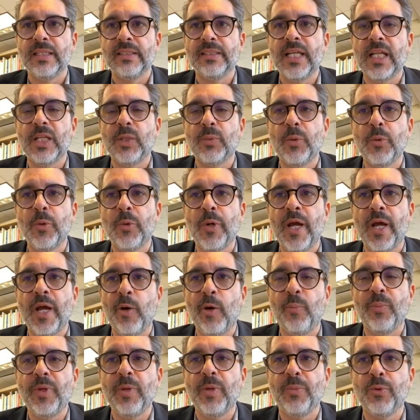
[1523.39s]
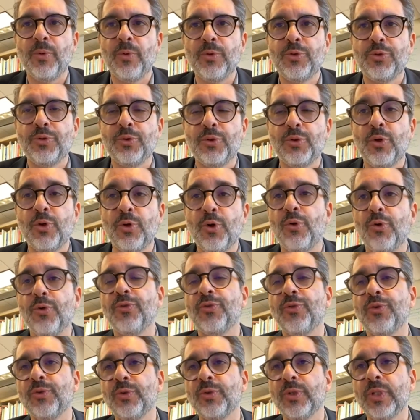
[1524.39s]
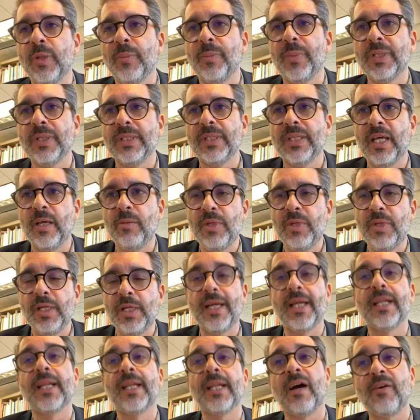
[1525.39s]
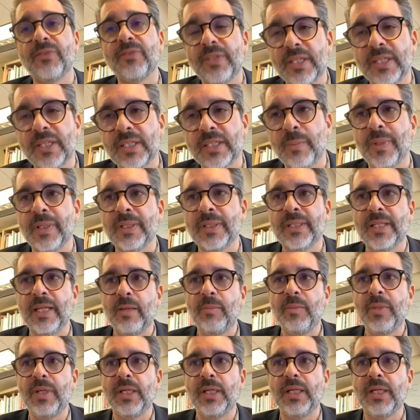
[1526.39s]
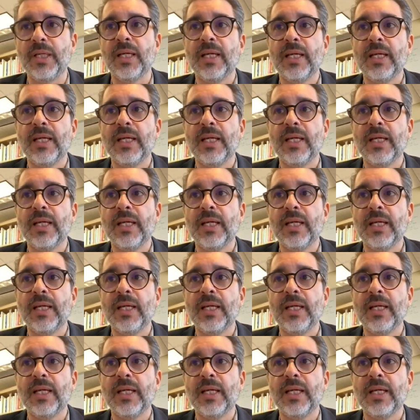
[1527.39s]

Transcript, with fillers: that will help people to go through the pandemic and after the pandemic.